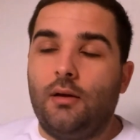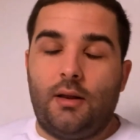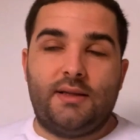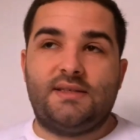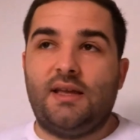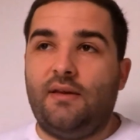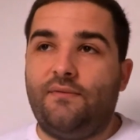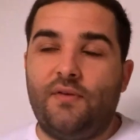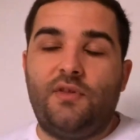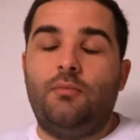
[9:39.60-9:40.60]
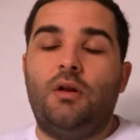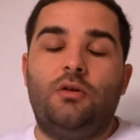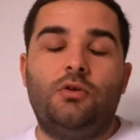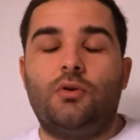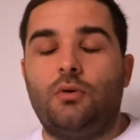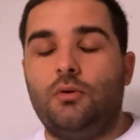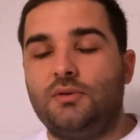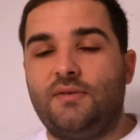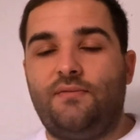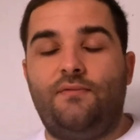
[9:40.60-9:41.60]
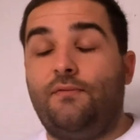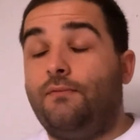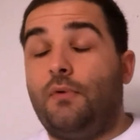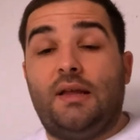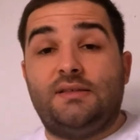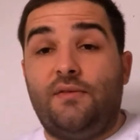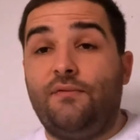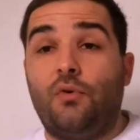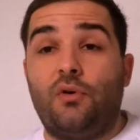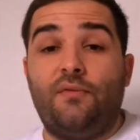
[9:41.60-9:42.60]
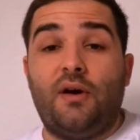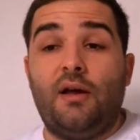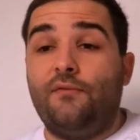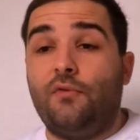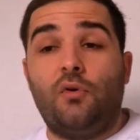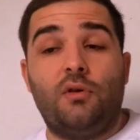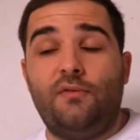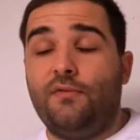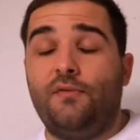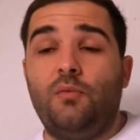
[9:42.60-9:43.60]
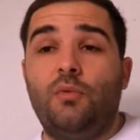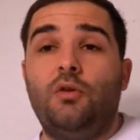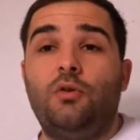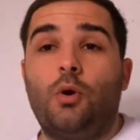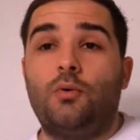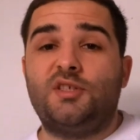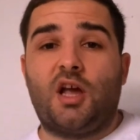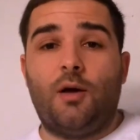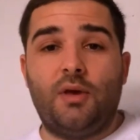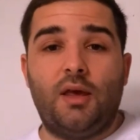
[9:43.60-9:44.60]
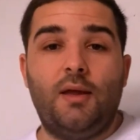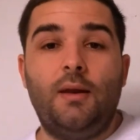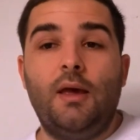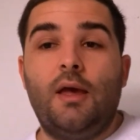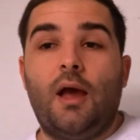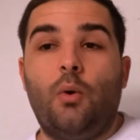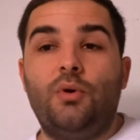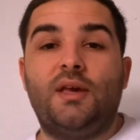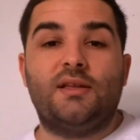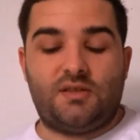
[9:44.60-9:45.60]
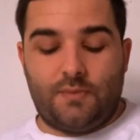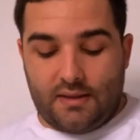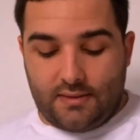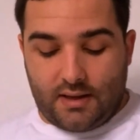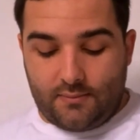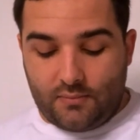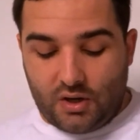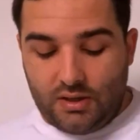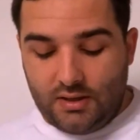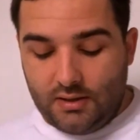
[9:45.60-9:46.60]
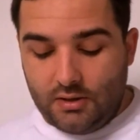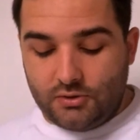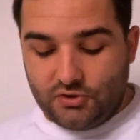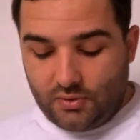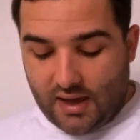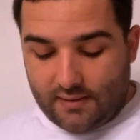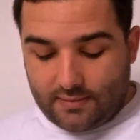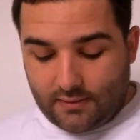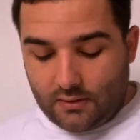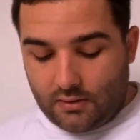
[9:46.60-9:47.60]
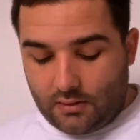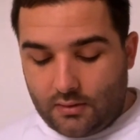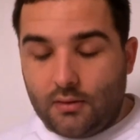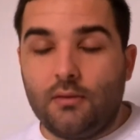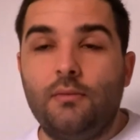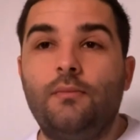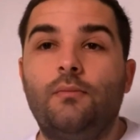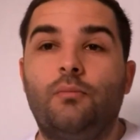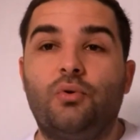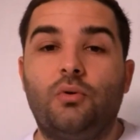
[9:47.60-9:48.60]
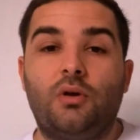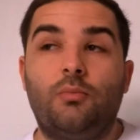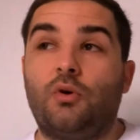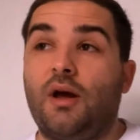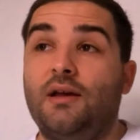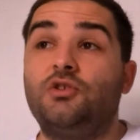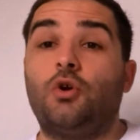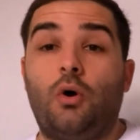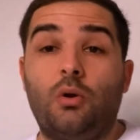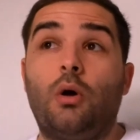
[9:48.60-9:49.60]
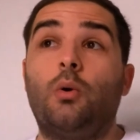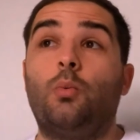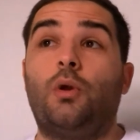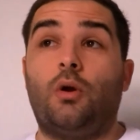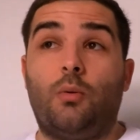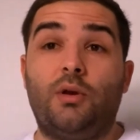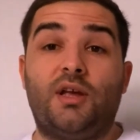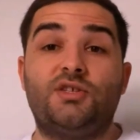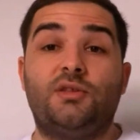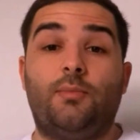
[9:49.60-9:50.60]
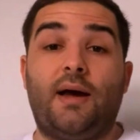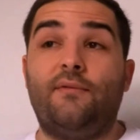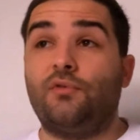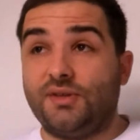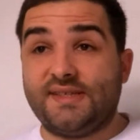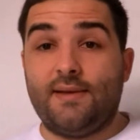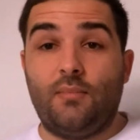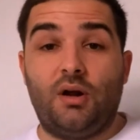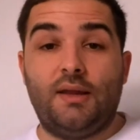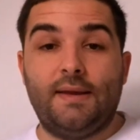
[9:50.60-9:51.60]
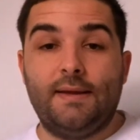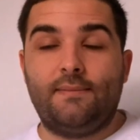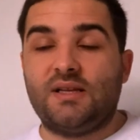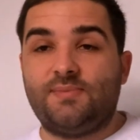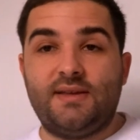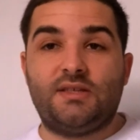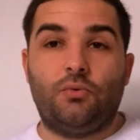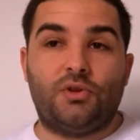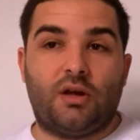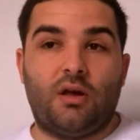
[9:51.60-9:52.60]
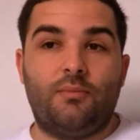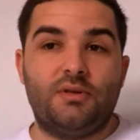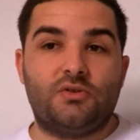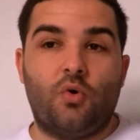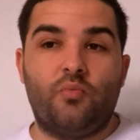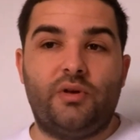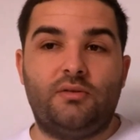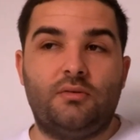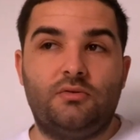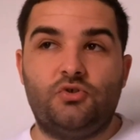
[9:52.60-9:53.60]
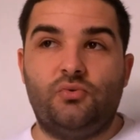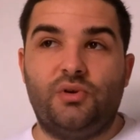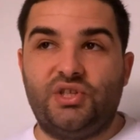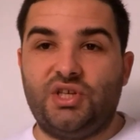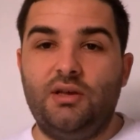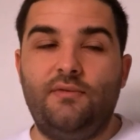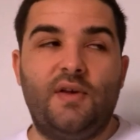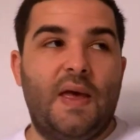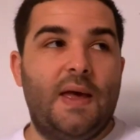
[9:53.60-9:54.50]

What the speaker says: let's say 50 million euro, let's say 45, 40, 50 million euro is coming in, and we can spend that money to get Bruno Guimaraes on loan with an obligation to buy for the same money. That's basically what the club is hoping to achieve.